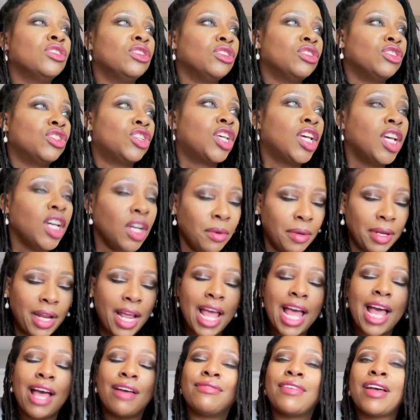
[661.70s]

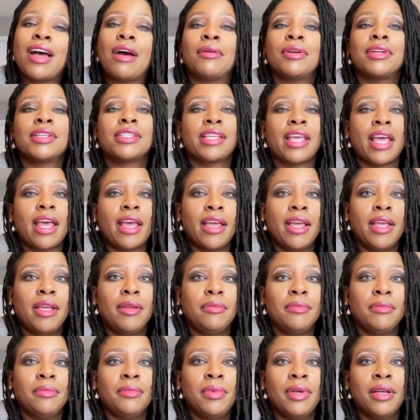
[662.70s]
2.5 hours
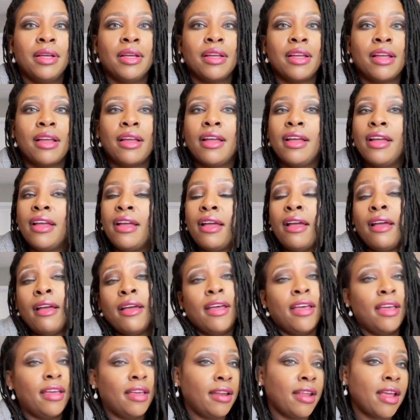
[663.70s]
came
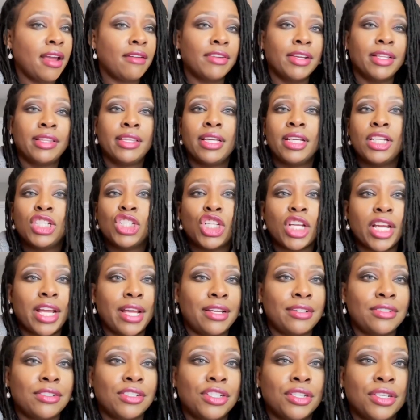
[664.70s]
and everything
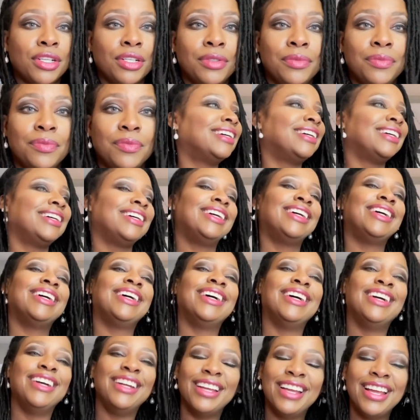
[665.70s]
changed. And
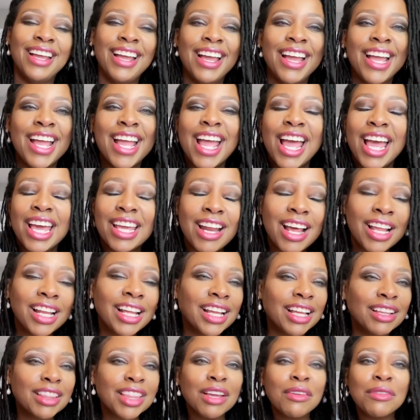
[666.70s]
all I
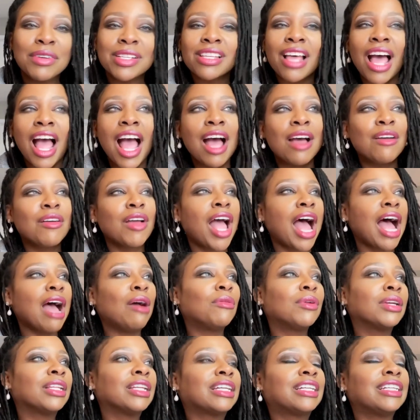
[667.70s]
could think was I
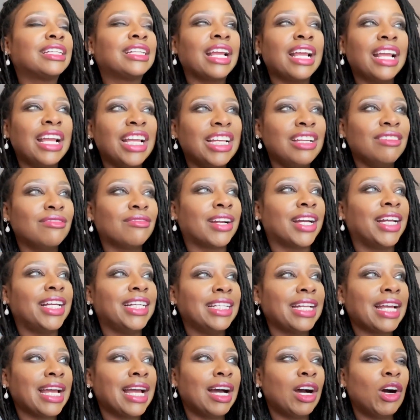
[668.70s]
really could eat right
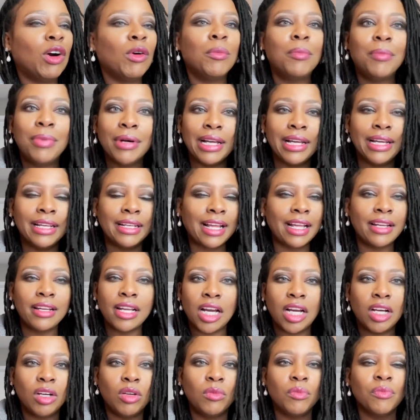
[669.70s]
now. But
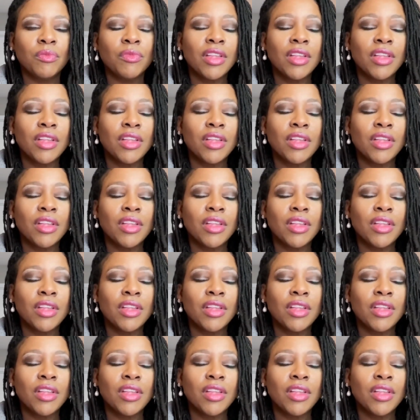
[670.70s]
no.